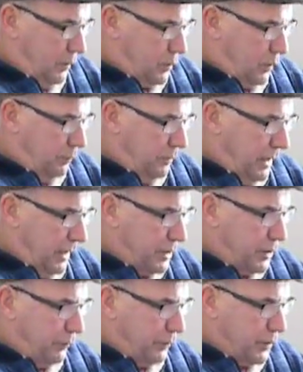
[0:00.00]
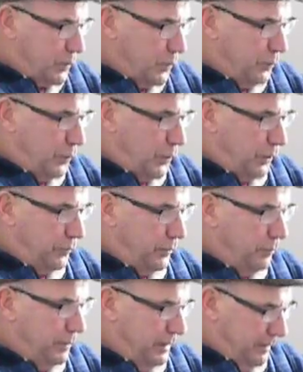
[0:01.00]
because all my yellow stuff is going to fall
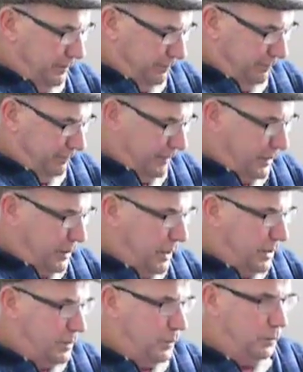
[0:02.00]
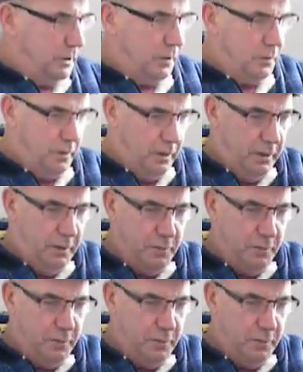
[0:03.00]
off them, as it is doing now.